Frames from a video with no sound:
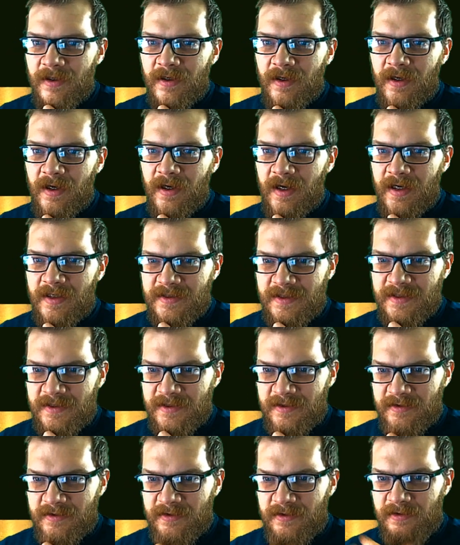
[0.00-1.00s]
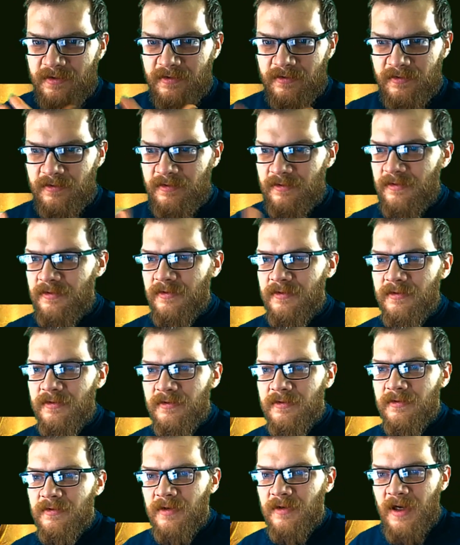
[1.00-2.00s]
as it
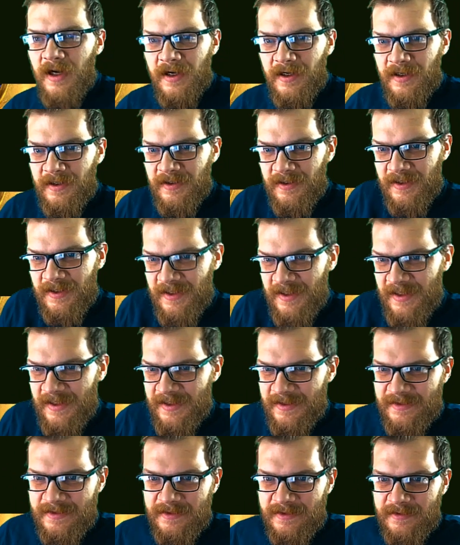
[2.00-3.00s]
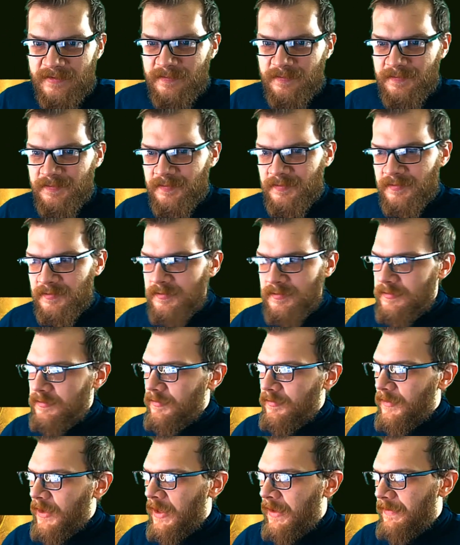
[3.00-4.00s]
currently is,
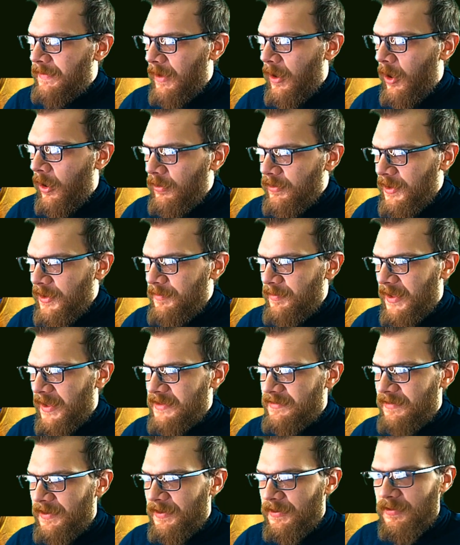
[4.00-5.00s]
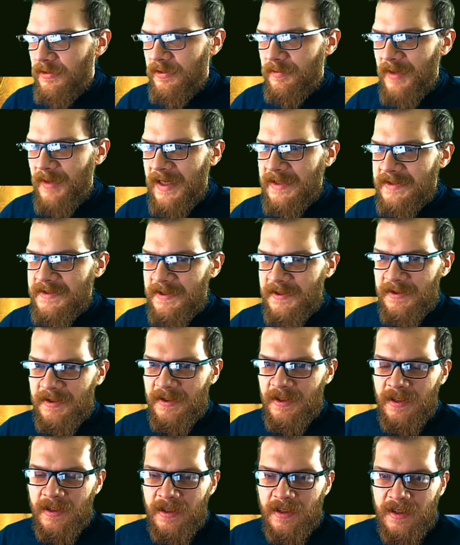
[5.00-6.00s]
the only place where it could matter
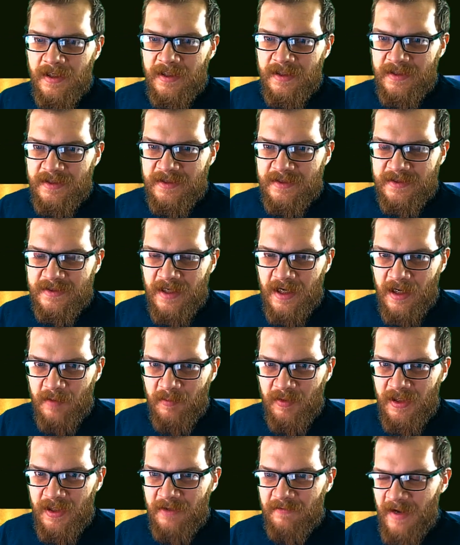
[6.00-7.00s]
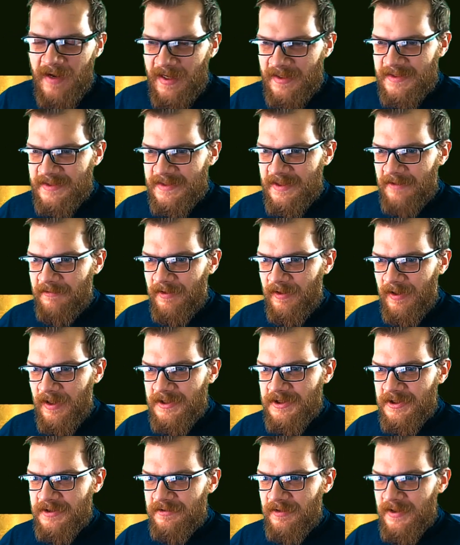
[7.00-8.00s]
is, I believe, Act seven
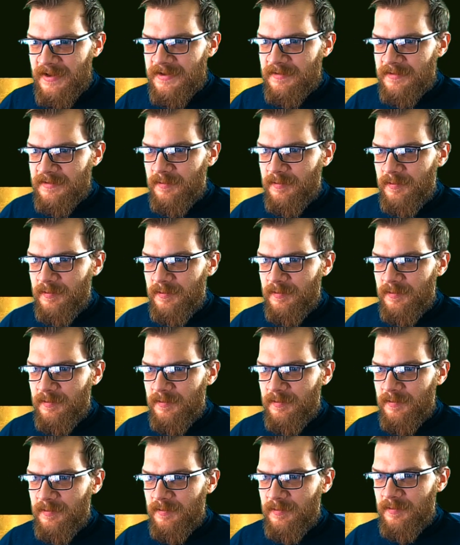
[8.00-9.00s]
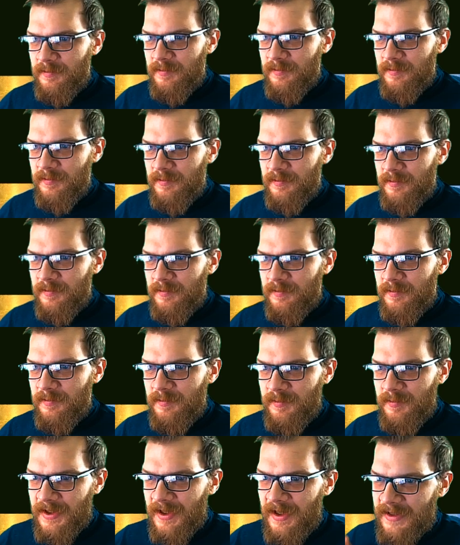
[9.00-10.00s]
Legends runs, because in Act seven,
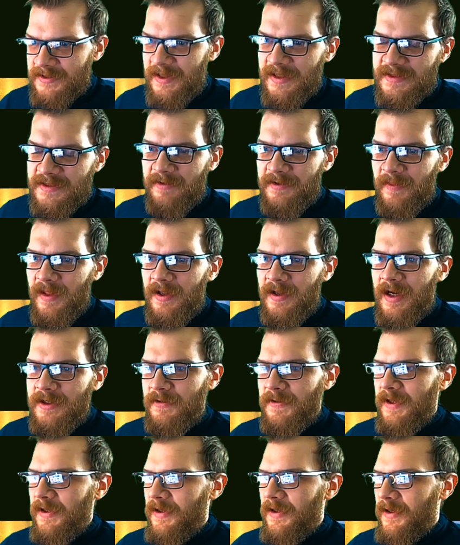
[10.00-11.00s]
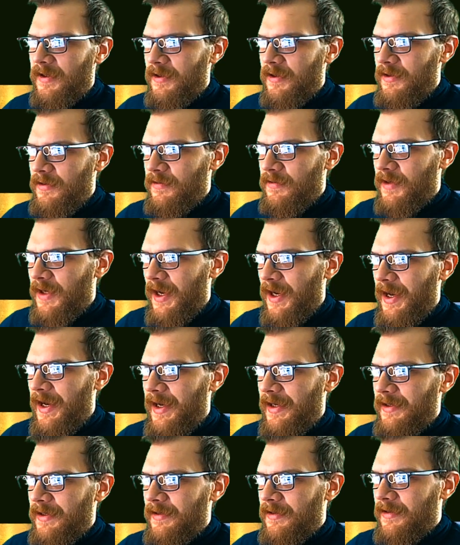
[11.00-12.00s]
I do think you
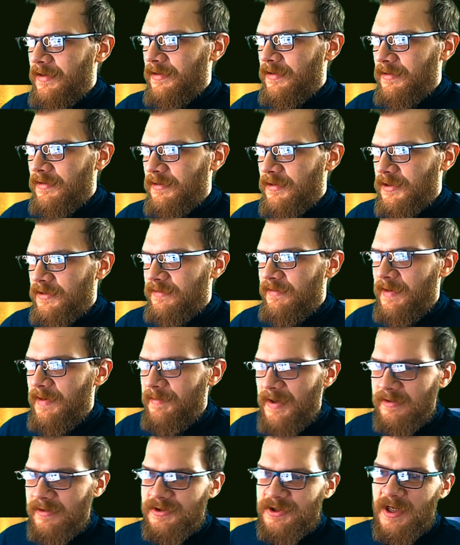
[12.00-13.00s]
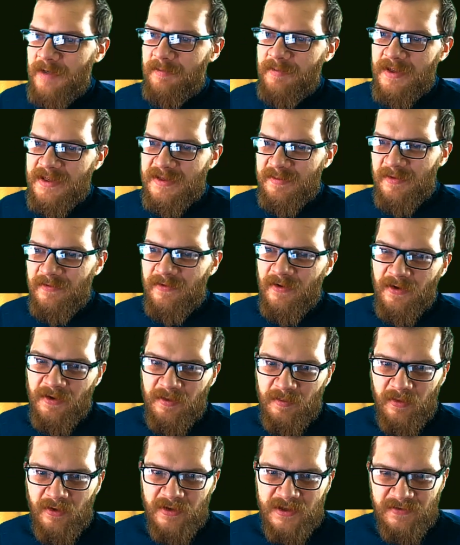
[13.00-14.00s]
can swap out champions before the
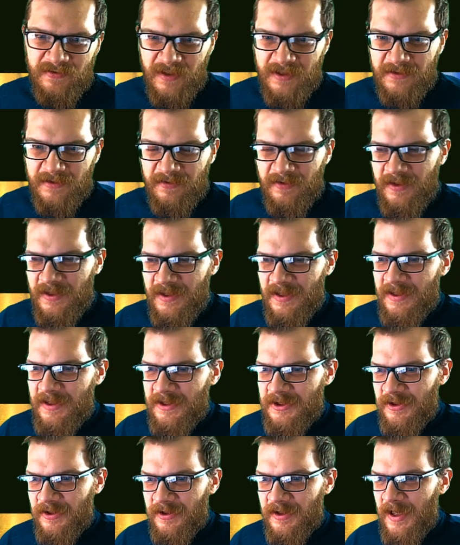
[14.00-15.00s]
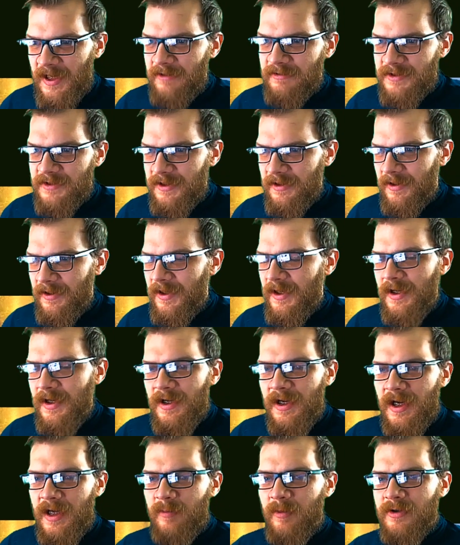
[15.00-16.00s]
boss fight if you need additional counter.
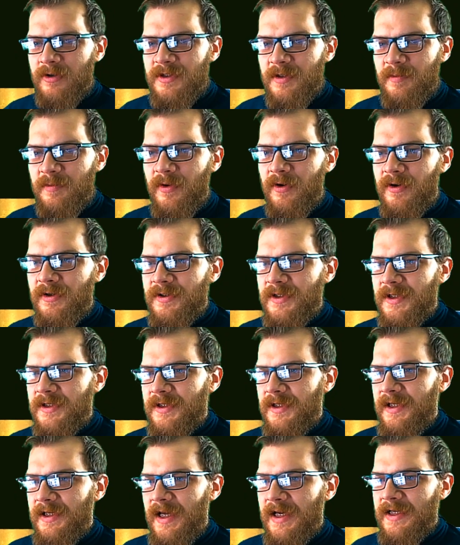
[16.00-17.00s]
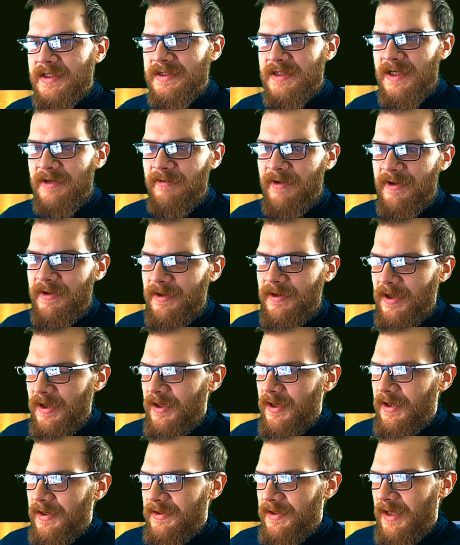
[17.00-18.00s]
And most importantly, in Act seven,
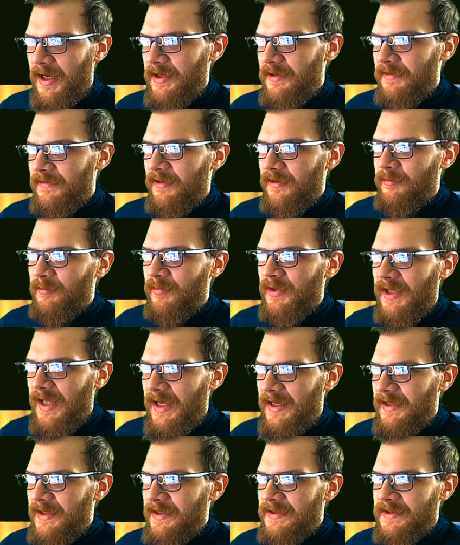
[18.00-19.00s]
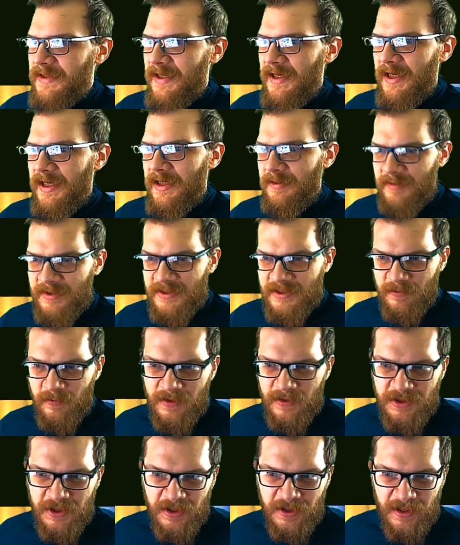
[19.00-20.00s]
none of the planning time and
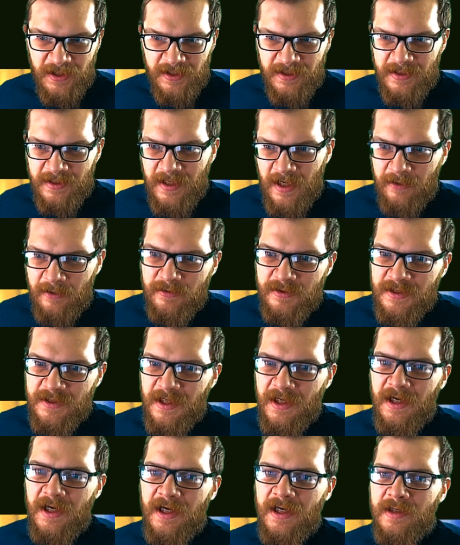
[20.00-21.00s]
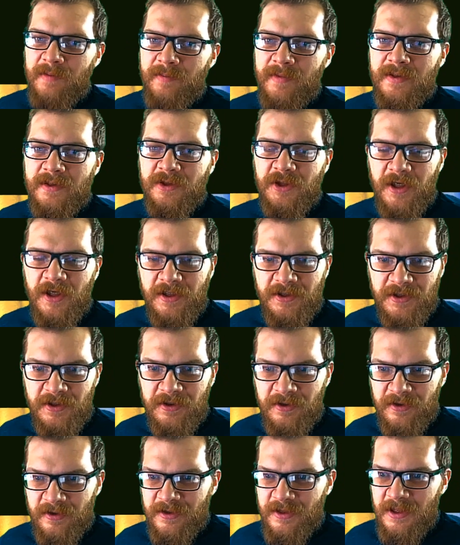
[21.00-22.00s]
switching in and out time and changing
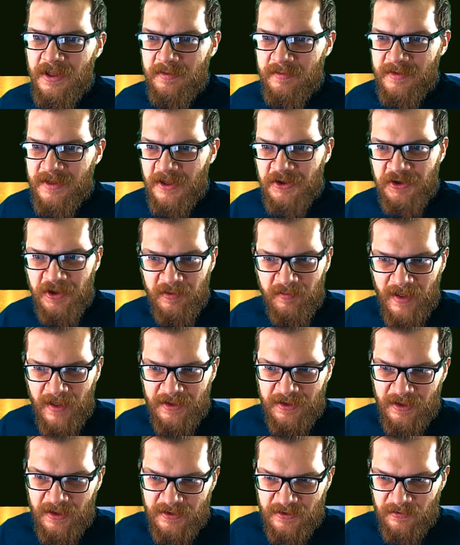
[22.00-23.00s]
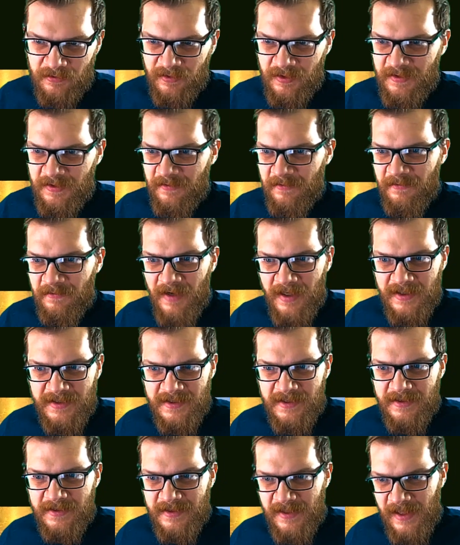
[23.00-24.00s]
your teams actually matter. It's only the
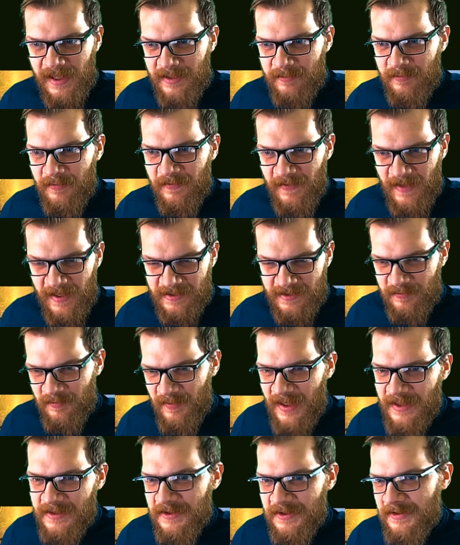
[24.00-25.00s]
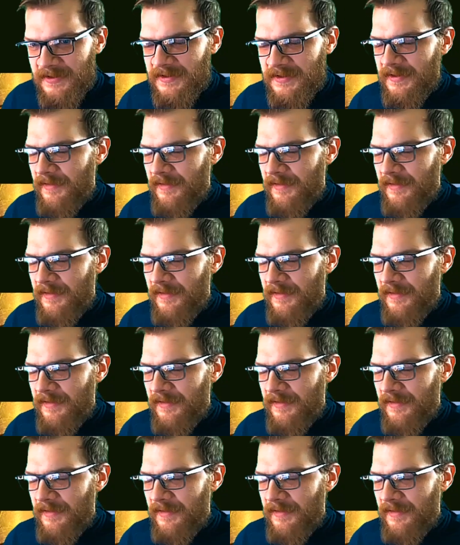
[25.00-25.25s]
fighting time that matters.